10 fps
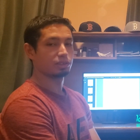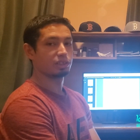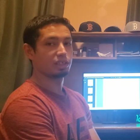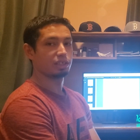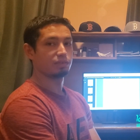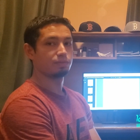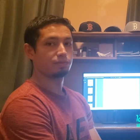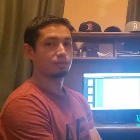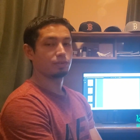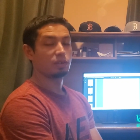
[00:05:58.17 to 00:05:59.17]
day,
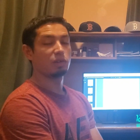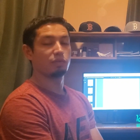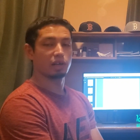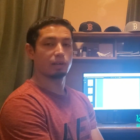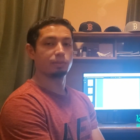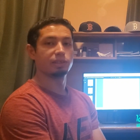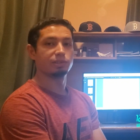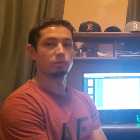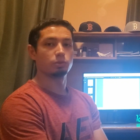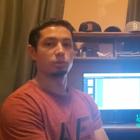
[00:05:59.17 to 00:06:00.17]
5 days
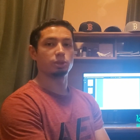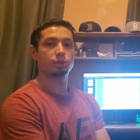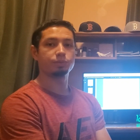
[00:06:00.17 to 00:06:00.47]
of the week.